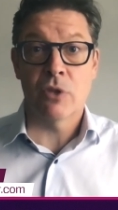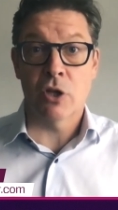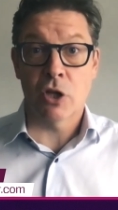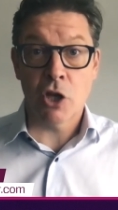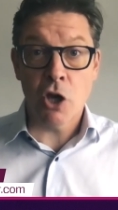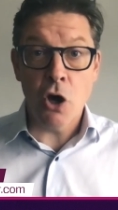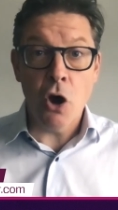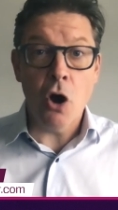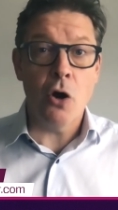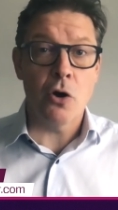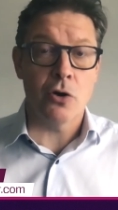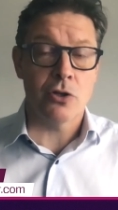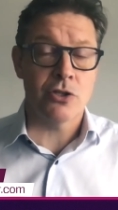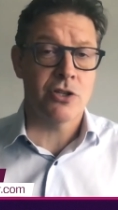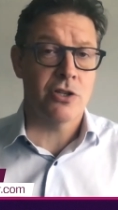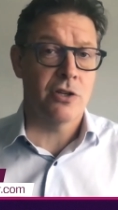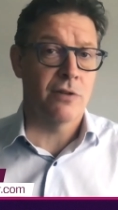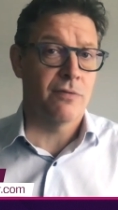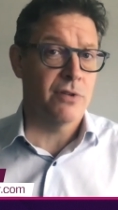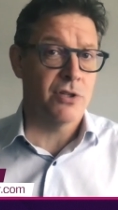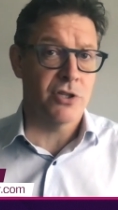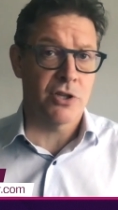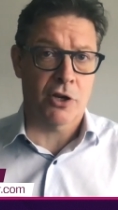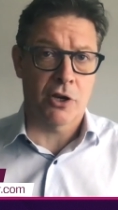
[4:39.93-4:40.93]
the
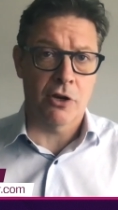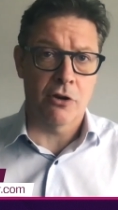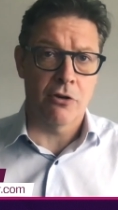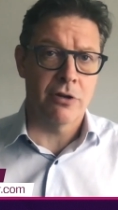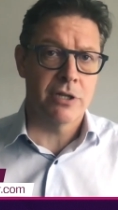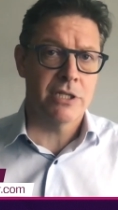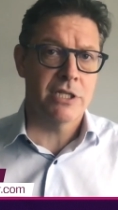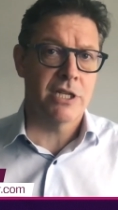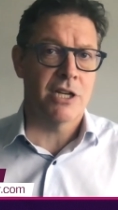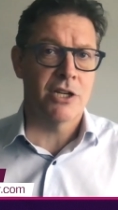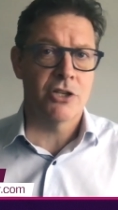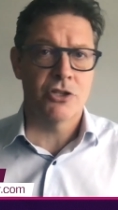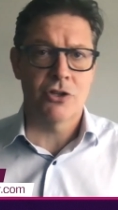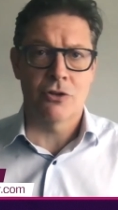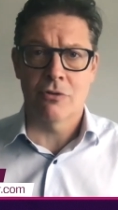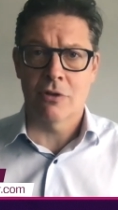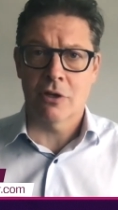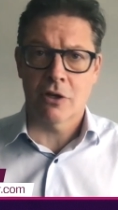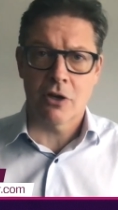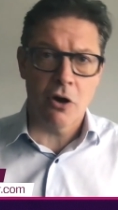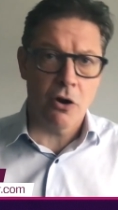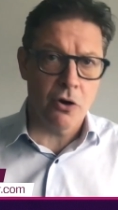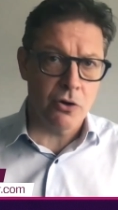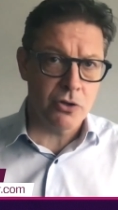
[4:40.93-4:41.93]
cost of a security issue,
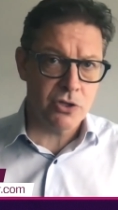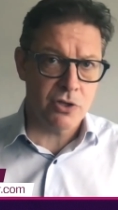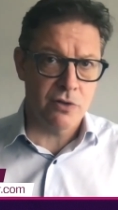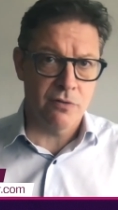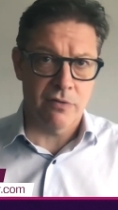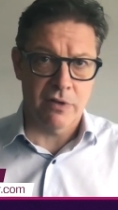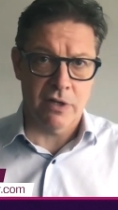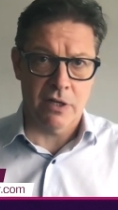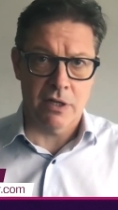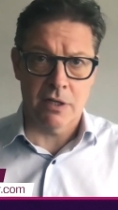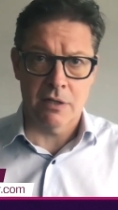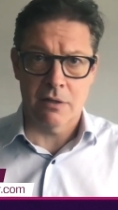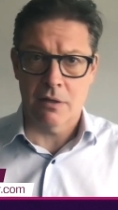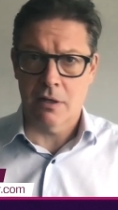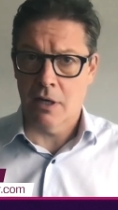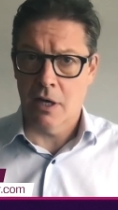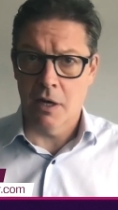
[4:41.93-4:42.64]
the cost of a,